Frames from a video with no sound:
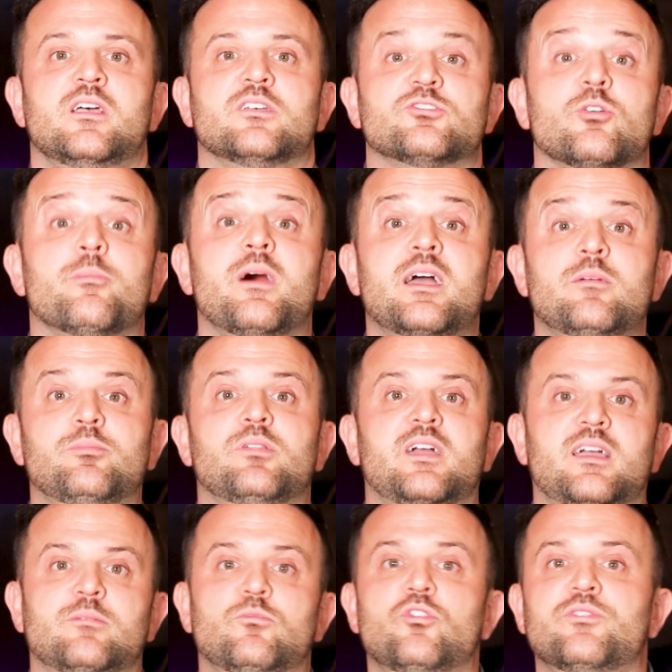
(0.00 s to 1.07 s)
So my
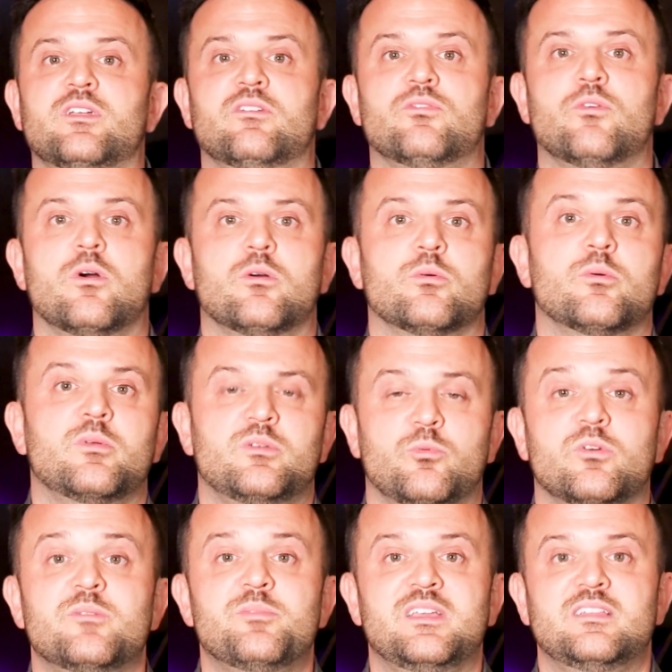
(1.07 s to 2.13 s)
plan moving forward
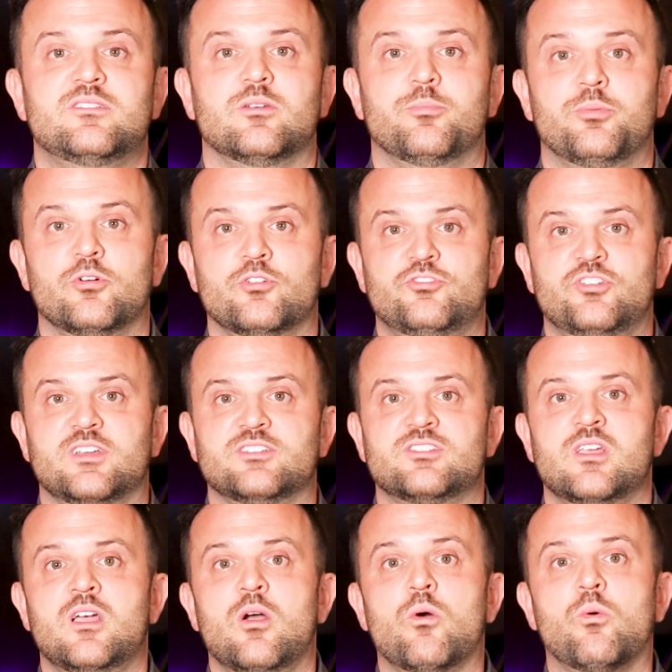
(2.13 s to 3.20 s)
would be to purchase
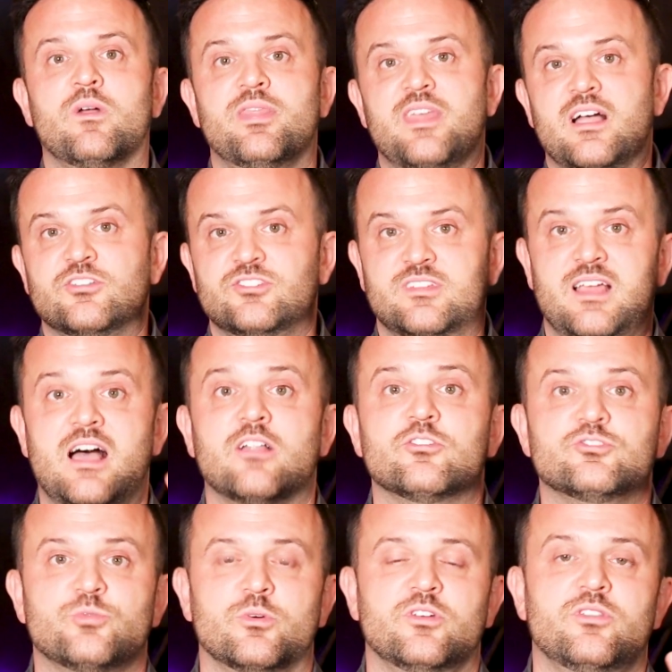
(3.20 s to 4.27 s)

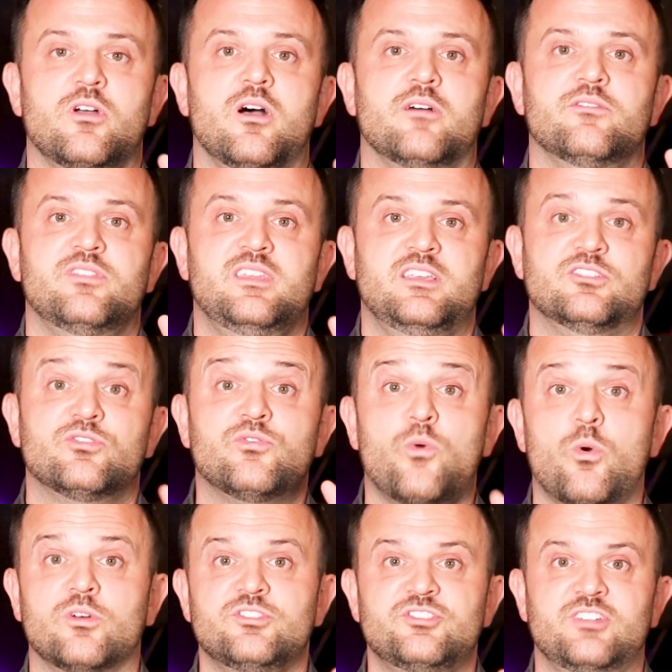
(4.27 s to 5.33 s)
$1,000 worth of these
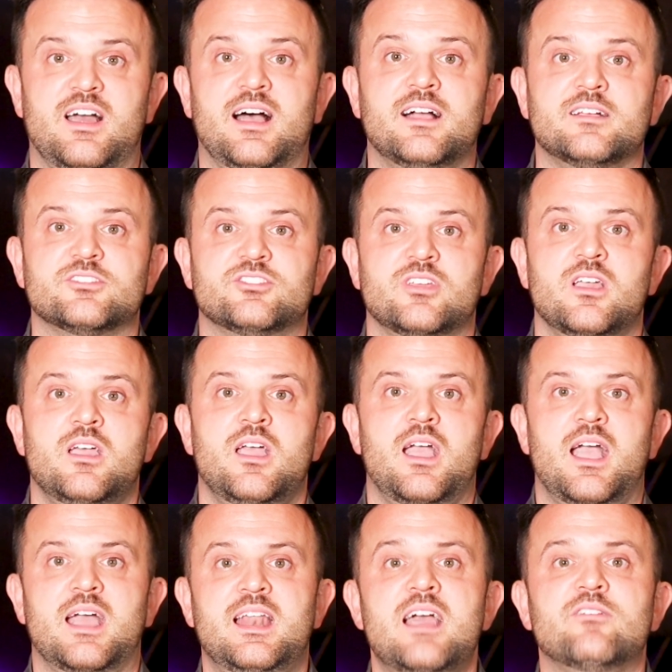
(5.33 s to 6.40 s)
4 stocks
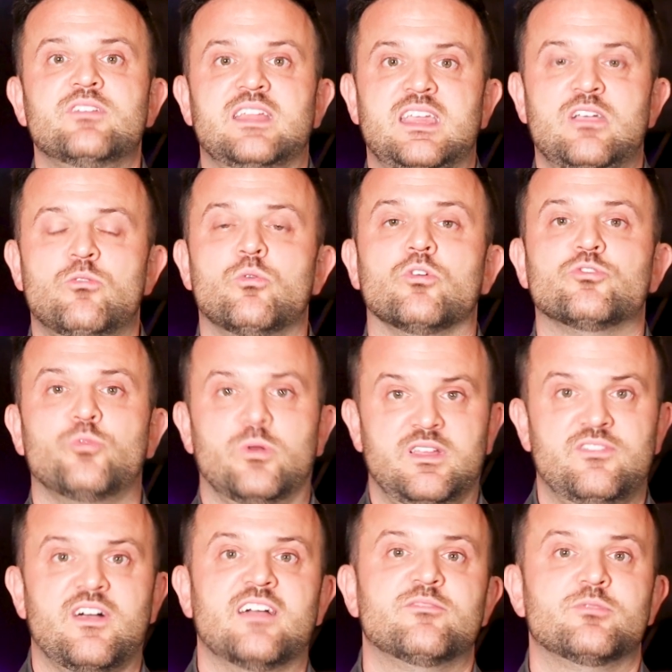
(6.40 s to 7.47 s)
and have an equal
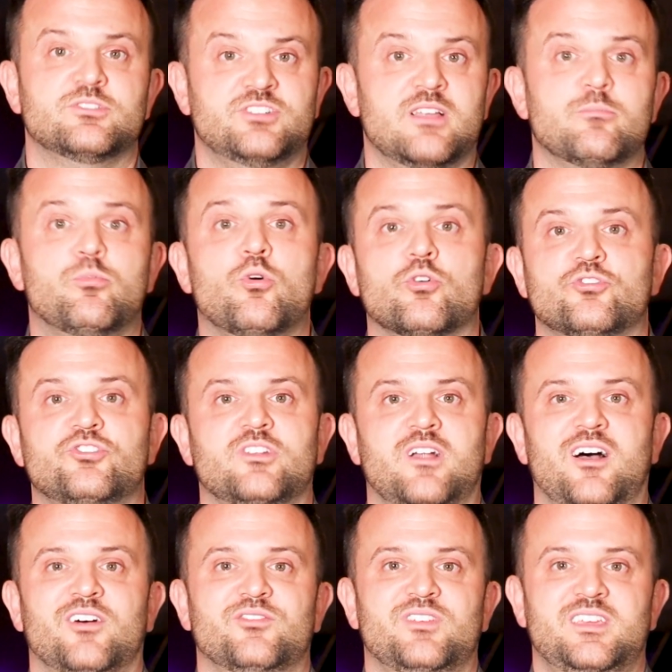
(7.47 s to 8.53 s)
25% portion
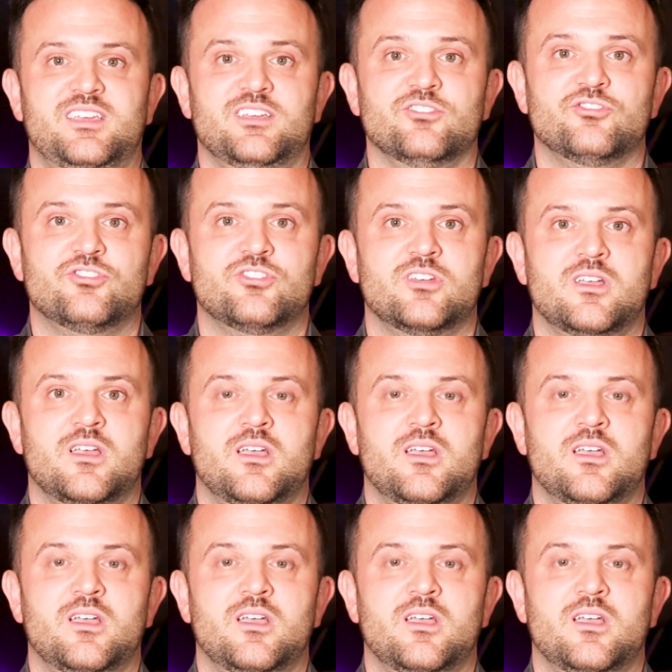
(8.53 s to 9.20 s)
of each.